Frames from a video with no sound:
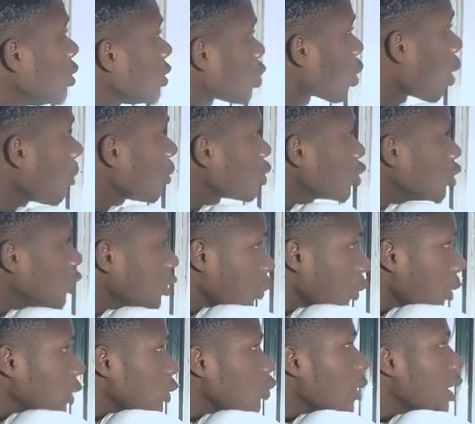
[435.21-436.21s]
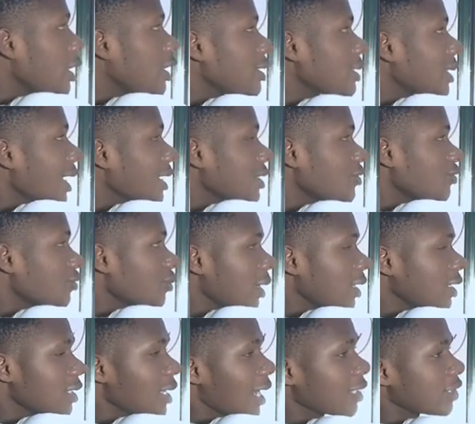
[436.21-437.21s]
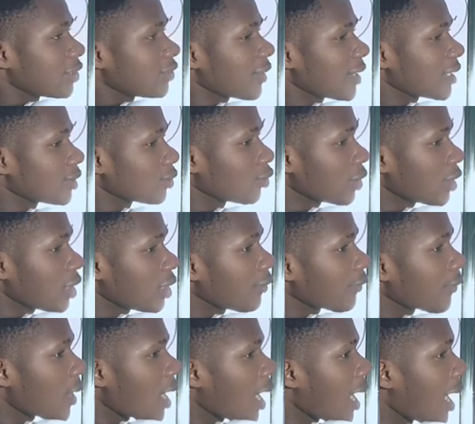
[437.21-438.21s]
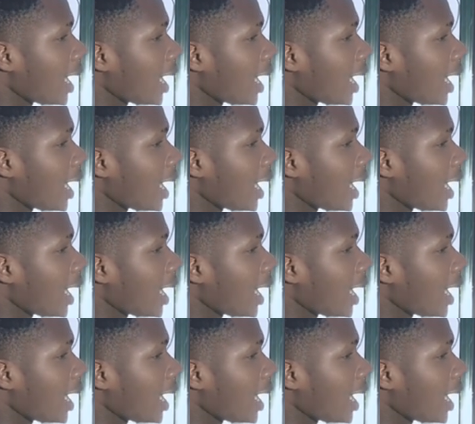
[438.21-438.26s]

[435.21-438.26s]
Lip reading: it comes to this point where it starts remaining at rest. Okay, and